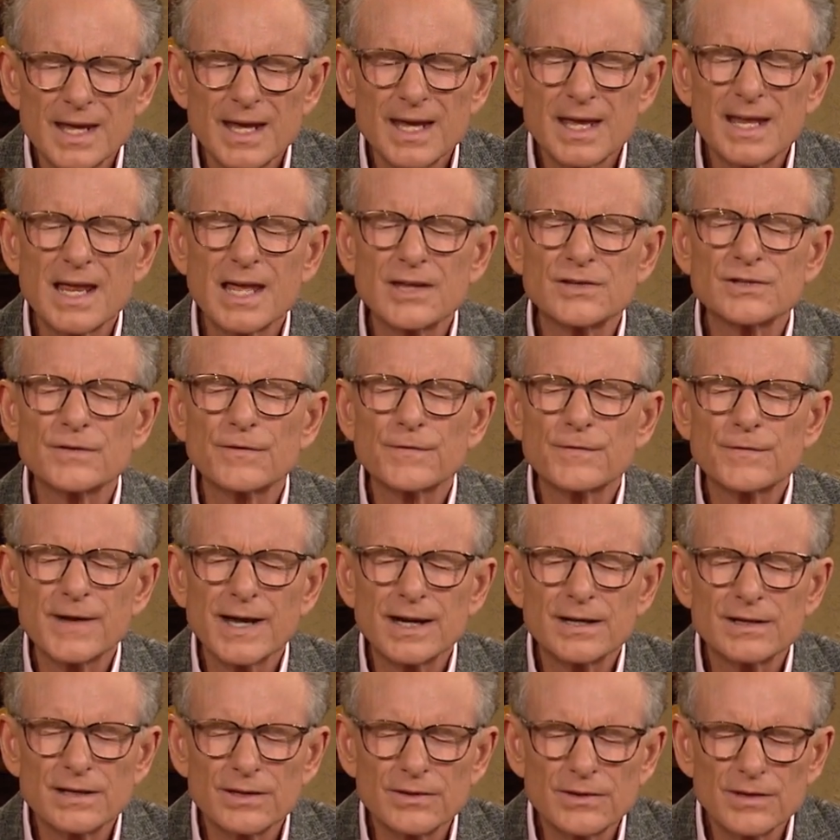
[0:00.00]
It has
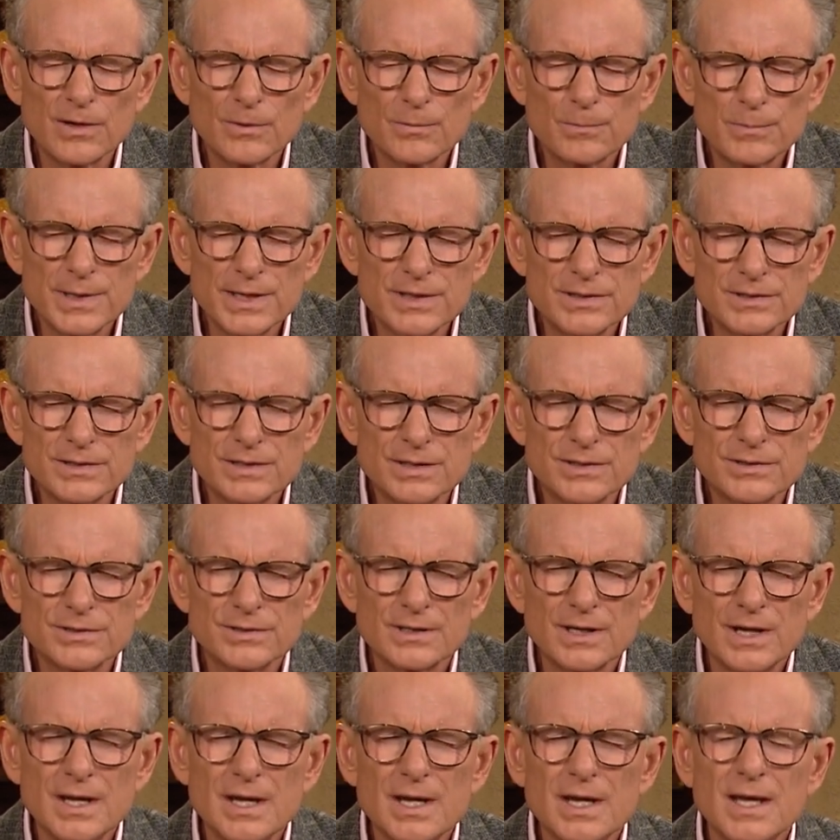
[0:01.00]
affected their
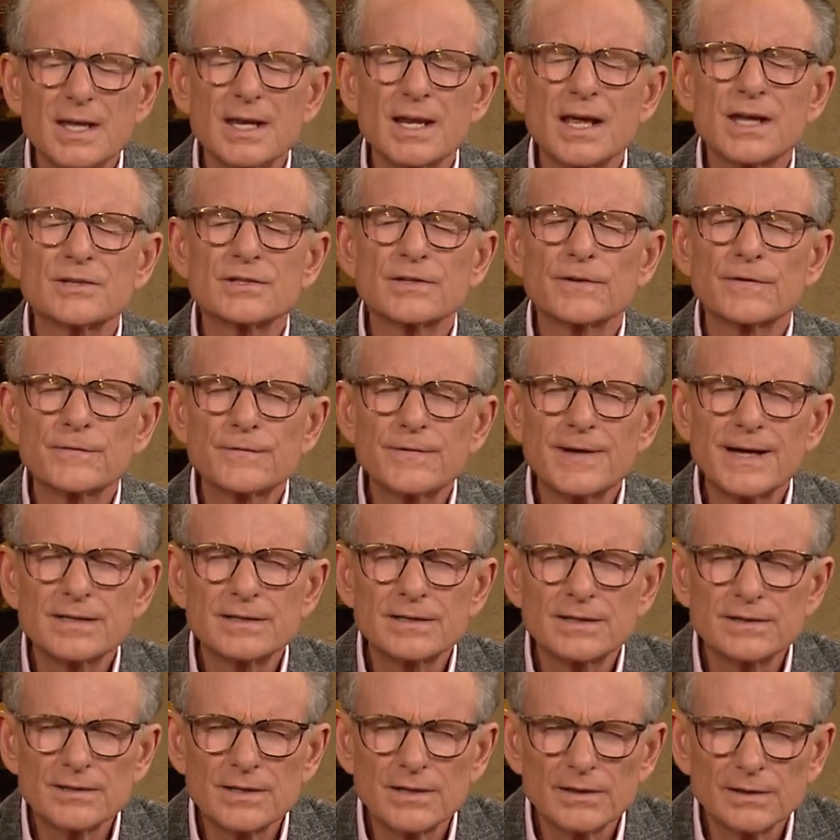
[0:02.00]
business. It has
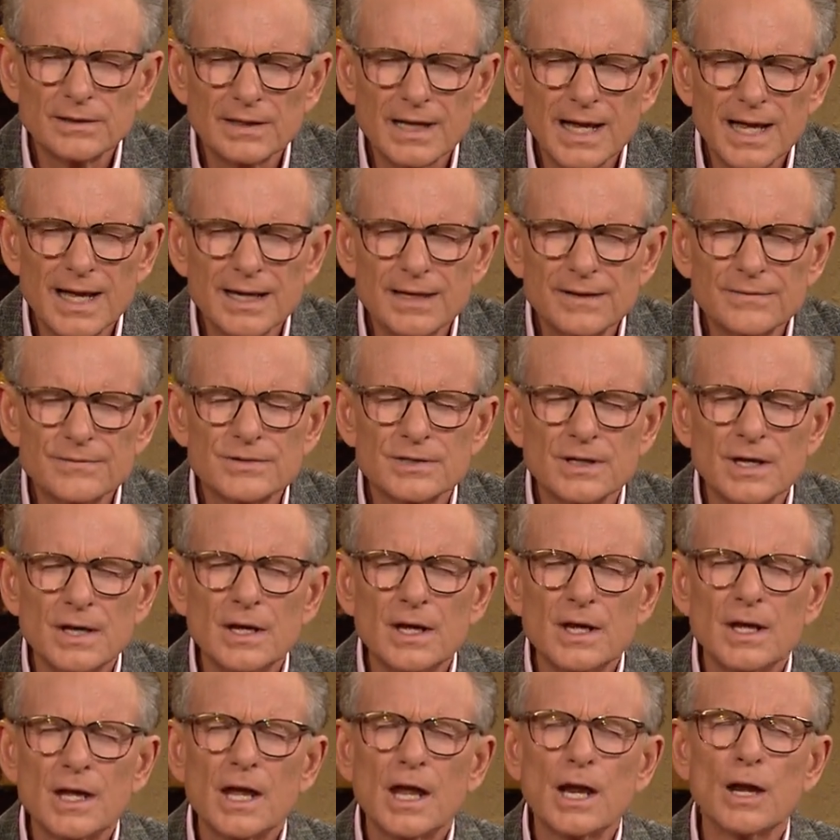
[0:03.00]
affected their lives.
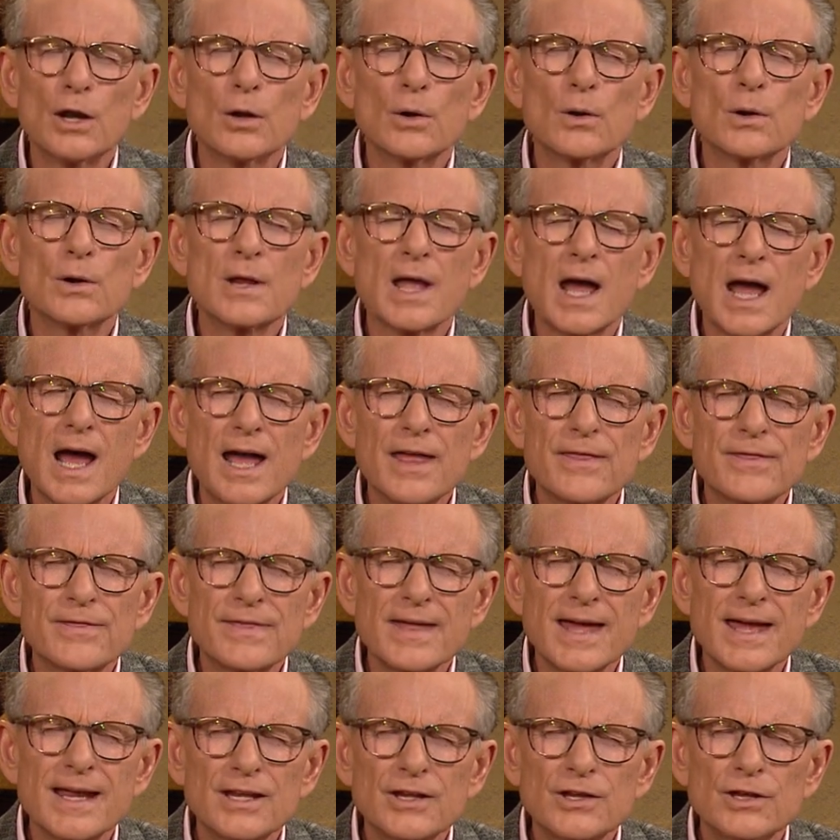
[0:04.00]
And Lord, I
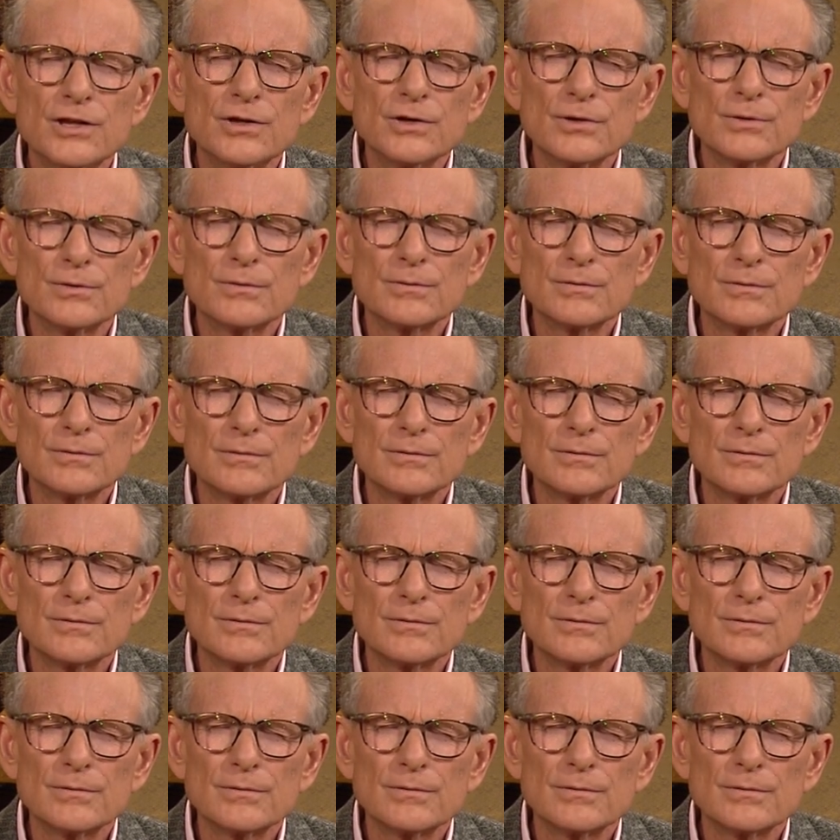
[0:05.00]
thank you.